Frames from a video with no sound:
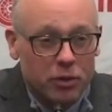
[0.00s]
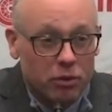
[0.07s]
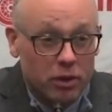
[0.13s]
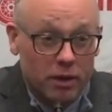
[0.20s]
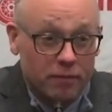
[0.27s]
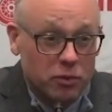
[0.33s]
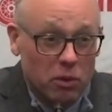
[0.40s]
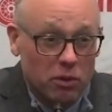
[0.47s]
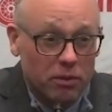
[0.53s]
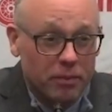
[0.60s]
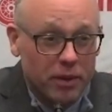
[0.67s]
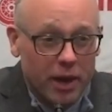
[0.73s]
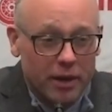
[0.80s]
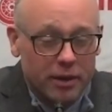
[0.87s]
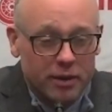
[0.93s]
and I've told him
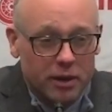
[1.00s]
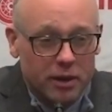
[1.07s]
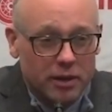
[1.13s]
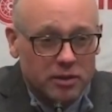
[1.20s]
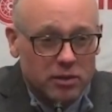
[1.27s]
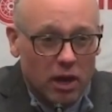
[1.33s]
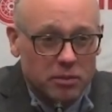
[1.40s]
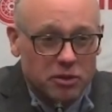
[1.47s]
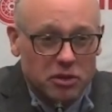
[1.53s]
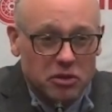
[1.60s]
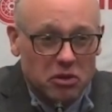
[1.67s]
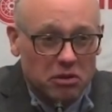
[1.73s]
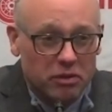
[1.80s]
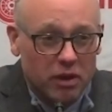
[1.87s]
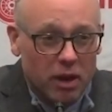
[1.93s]
that at times he's
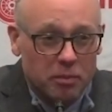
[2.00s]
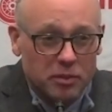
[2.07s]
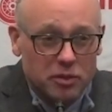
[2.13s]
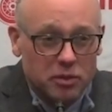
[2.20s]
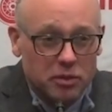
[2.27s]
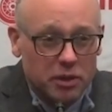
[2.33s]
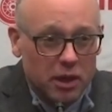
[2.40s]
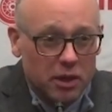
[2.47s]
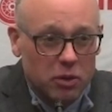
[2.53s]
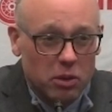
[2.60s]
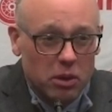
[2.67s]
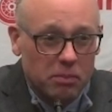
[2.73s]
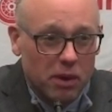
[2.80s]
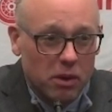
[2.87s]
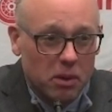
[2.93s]
earned the opportunity onto
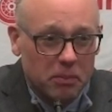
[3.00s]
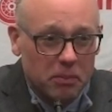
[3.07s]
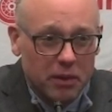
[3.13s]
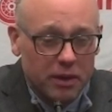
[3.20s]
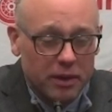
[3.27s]
our power play,